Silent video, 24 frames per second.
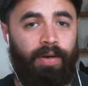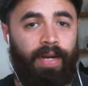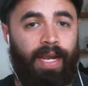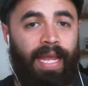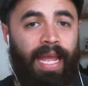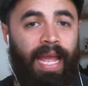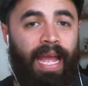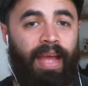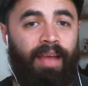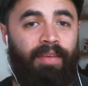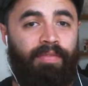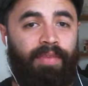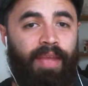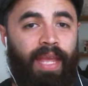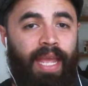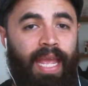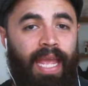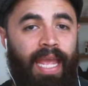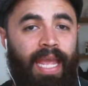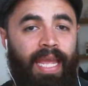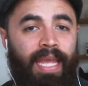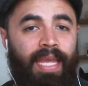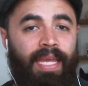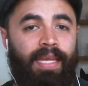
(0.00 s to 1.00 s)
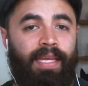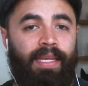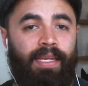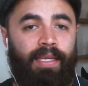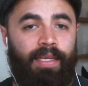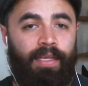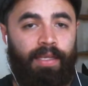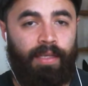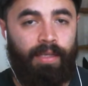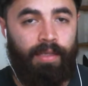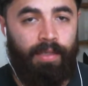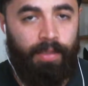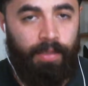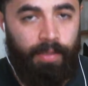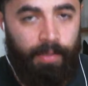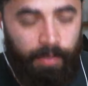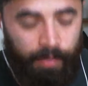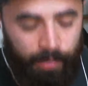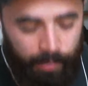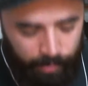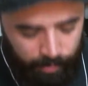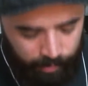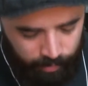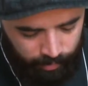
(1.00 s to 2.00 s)
I have a
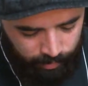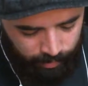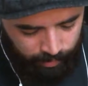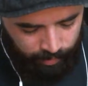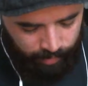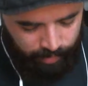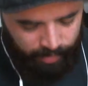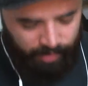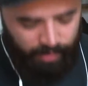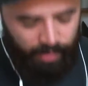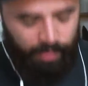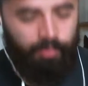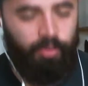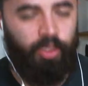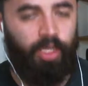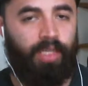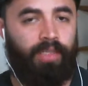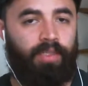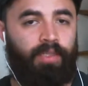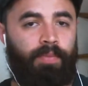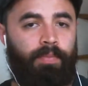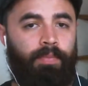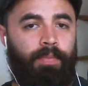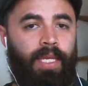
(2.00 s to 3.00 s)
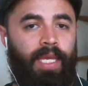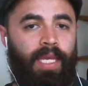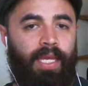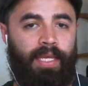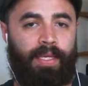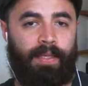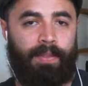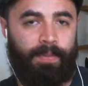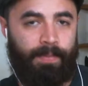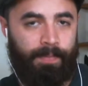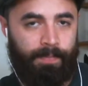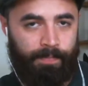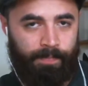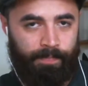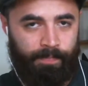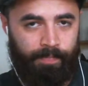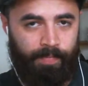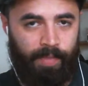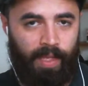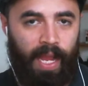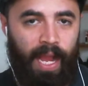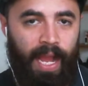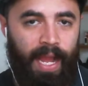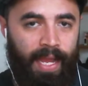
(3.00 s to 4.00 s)
subject, me,
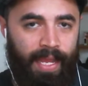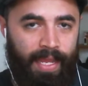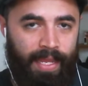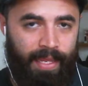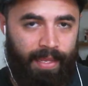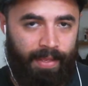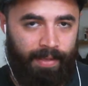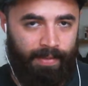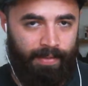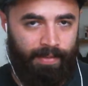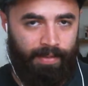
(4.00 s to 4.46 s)
I,